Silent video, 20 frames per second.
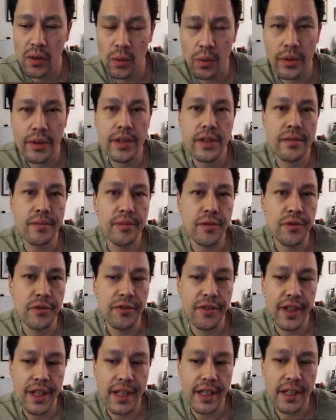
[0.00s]
waterproof
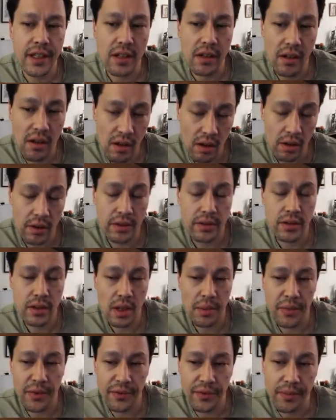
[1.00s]
ink on
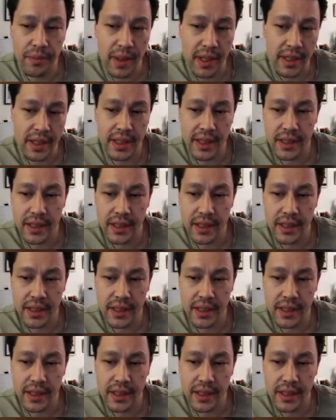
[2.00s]
top of my